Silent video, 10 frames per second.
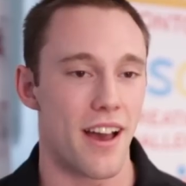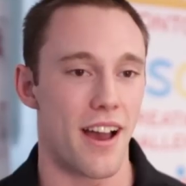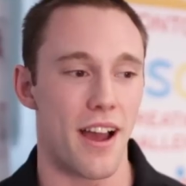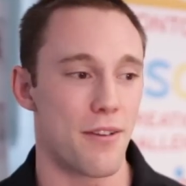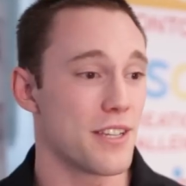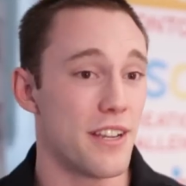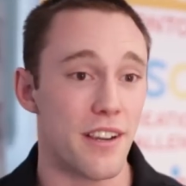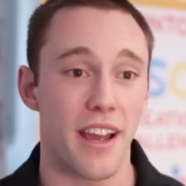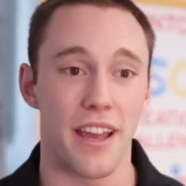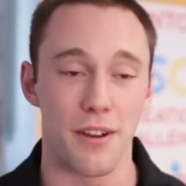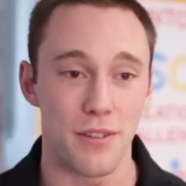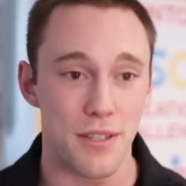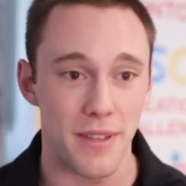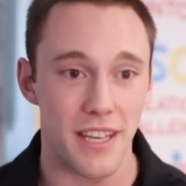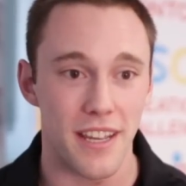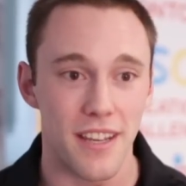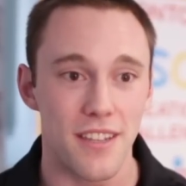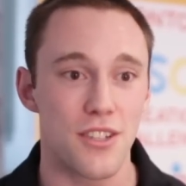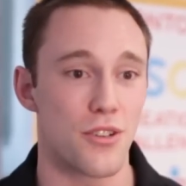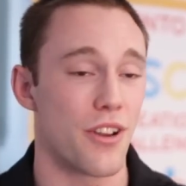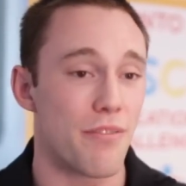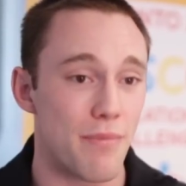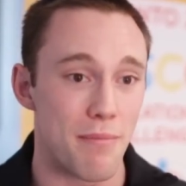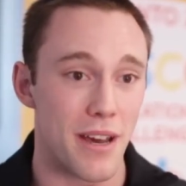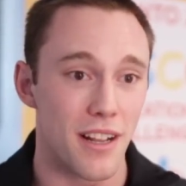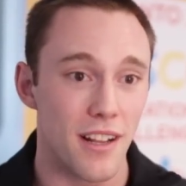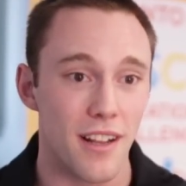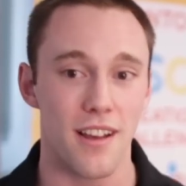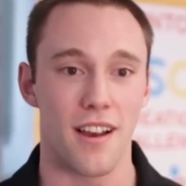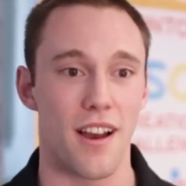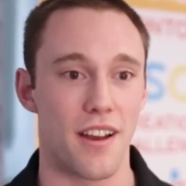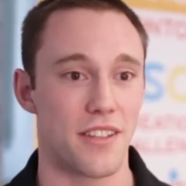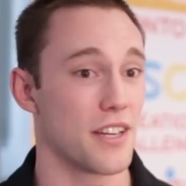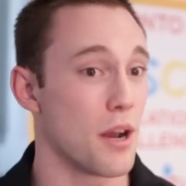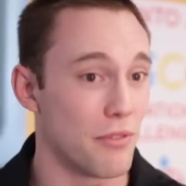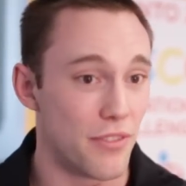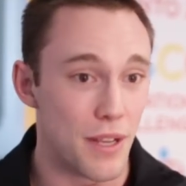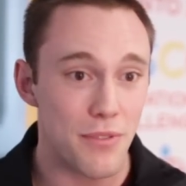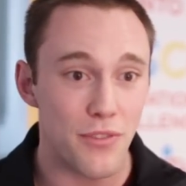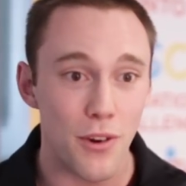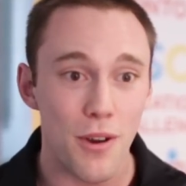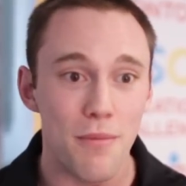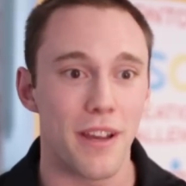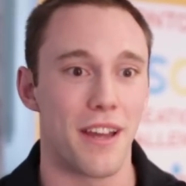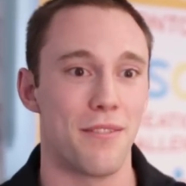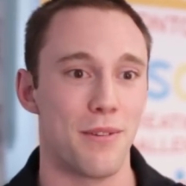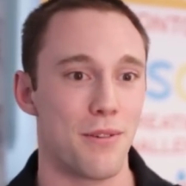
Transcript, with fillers: Uh, I was here hanging out with some of the kids, showing off my medal. Uh, did a couple flips for them, and